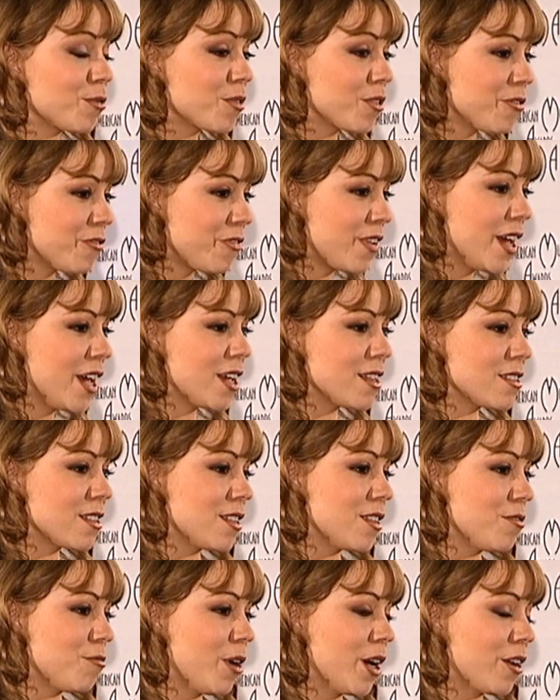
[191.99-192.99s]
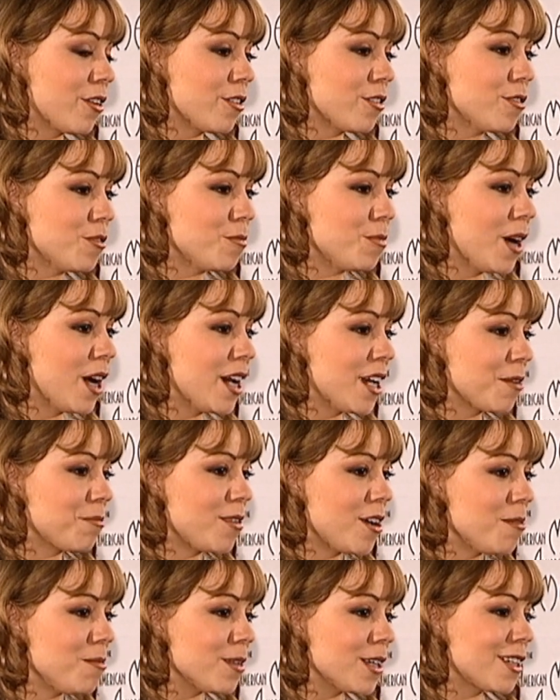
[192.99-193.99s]
the fans and the record-buying
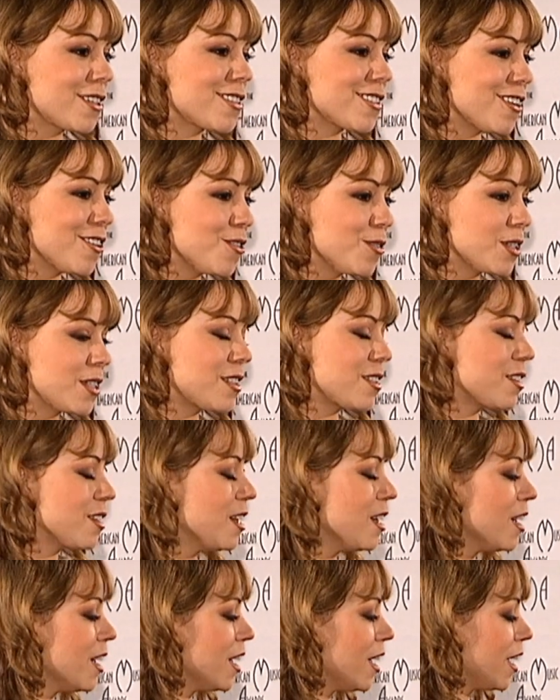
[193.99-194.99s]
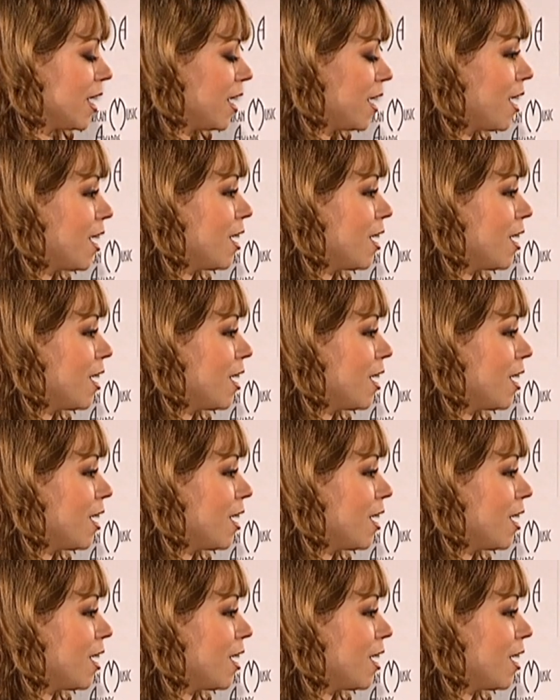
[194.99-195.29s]
public. So it's, to